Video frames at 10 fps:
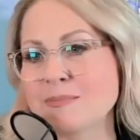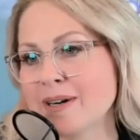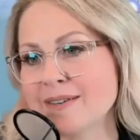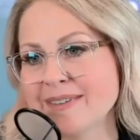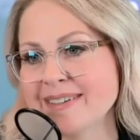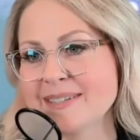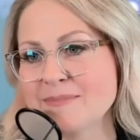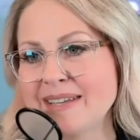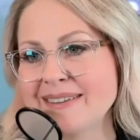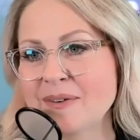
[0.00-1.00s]
perfect. I
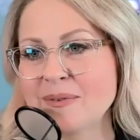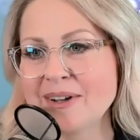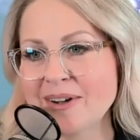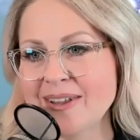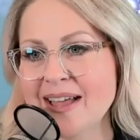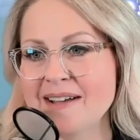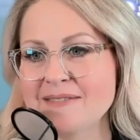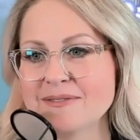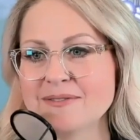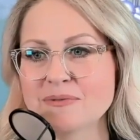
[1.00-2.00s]
mean, like we all have
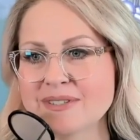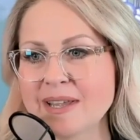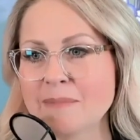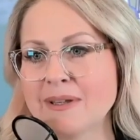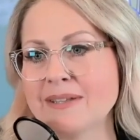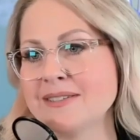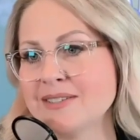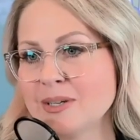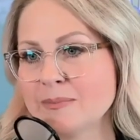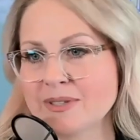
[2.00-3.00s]
yeah. resentments and
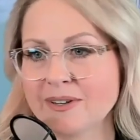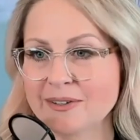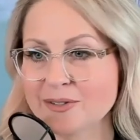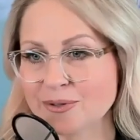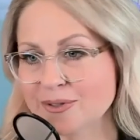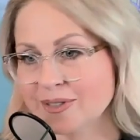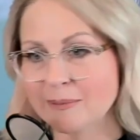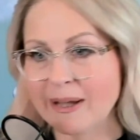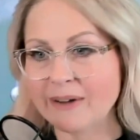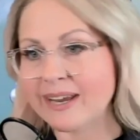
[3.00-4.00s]
chips on our shoulder
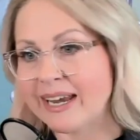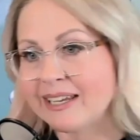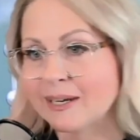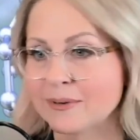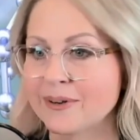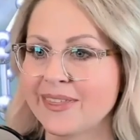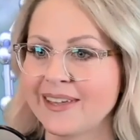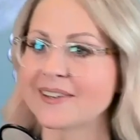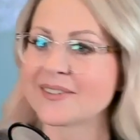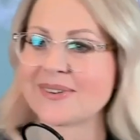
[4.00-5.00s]
about any number of
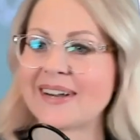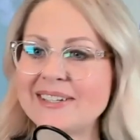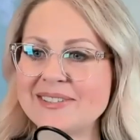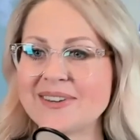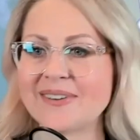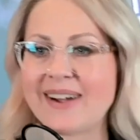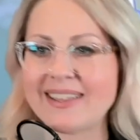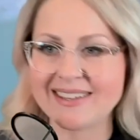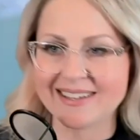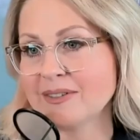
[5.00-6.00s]
things, right? So I
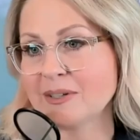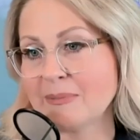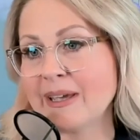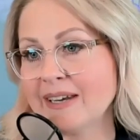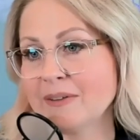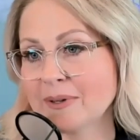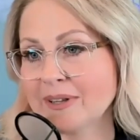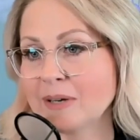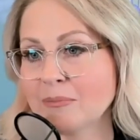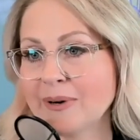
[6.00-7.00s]
think you're making a really
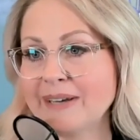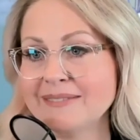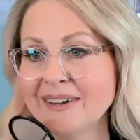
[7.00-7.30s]
good point.